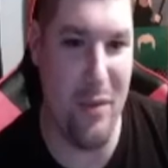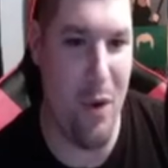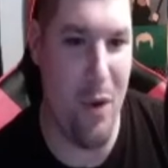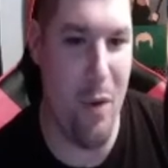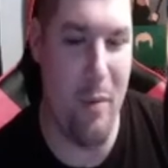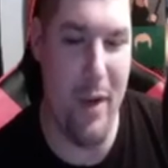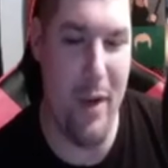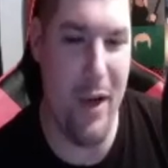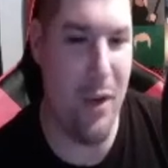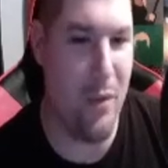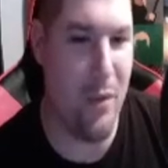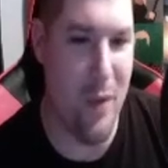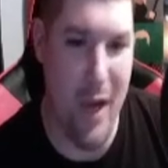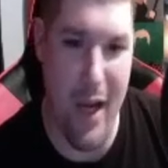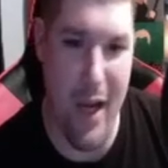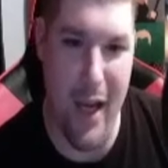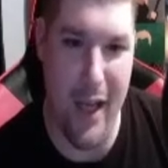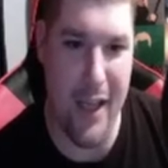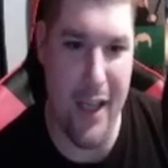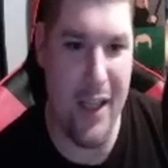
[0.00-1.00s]
Omega
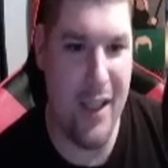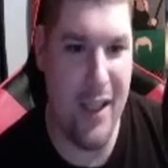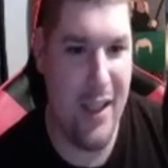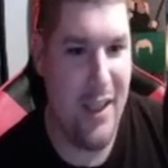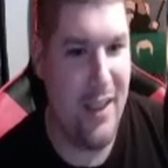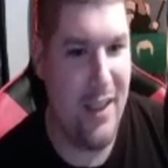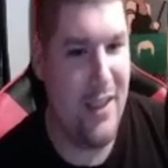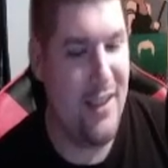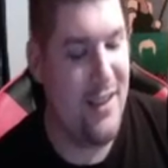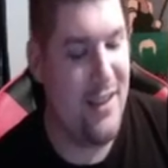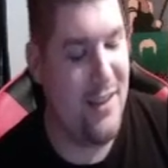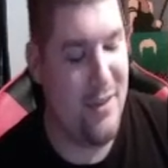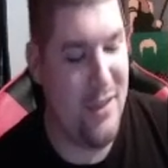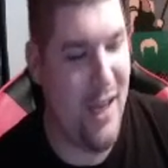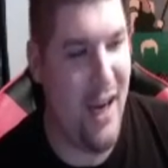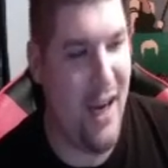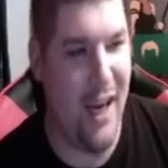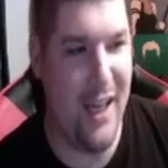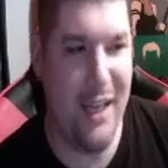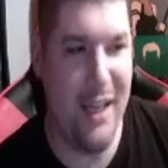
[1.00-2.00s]
Red.
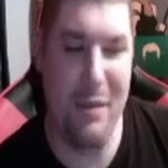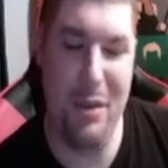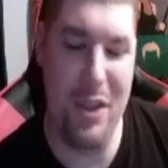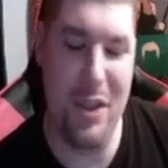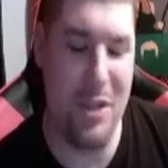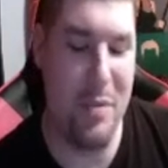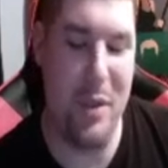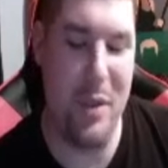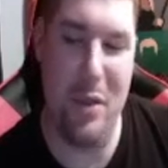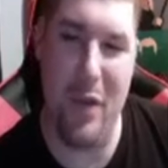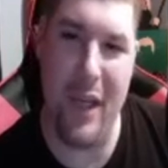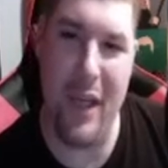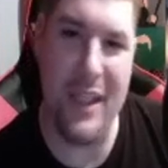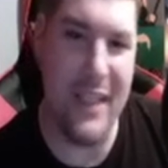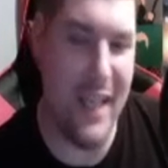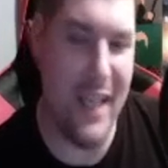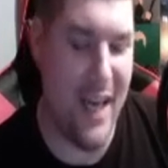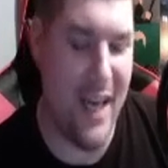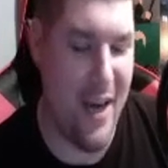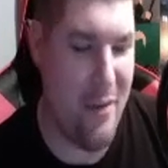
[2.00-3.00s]
God, he would just be great
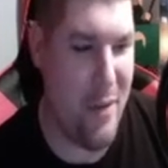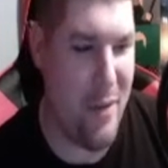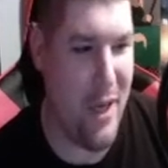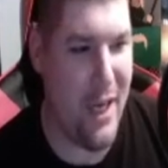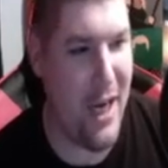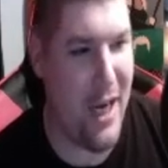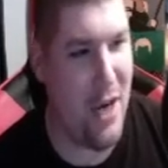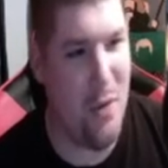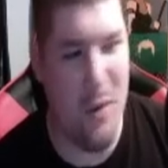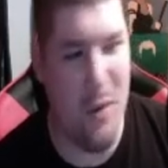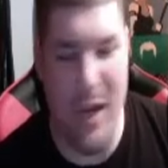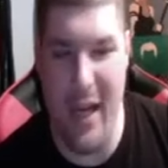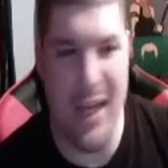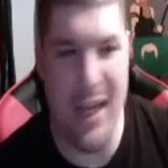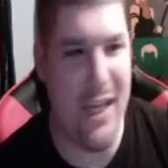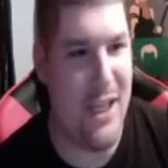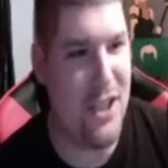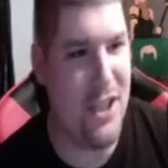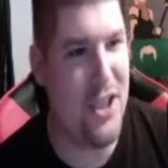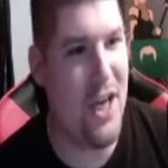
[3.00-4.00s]
to have, man. I got
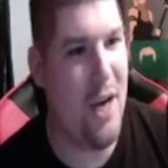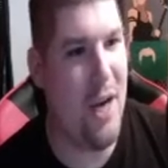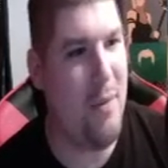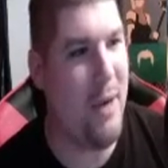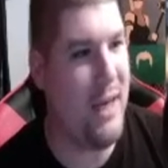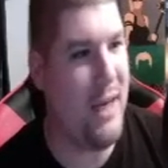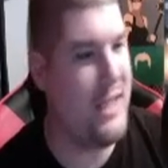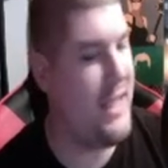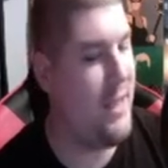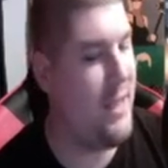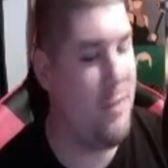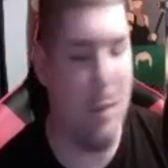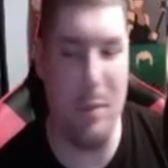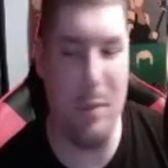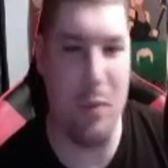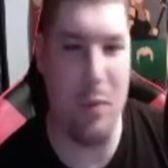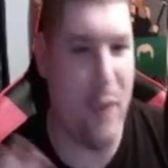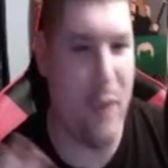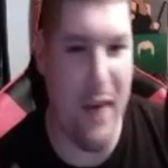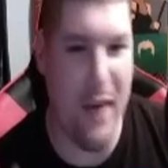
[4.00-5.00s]
Awakening Gem. I could take him up
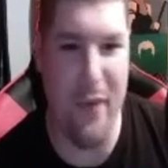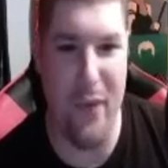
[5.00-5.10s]
to rank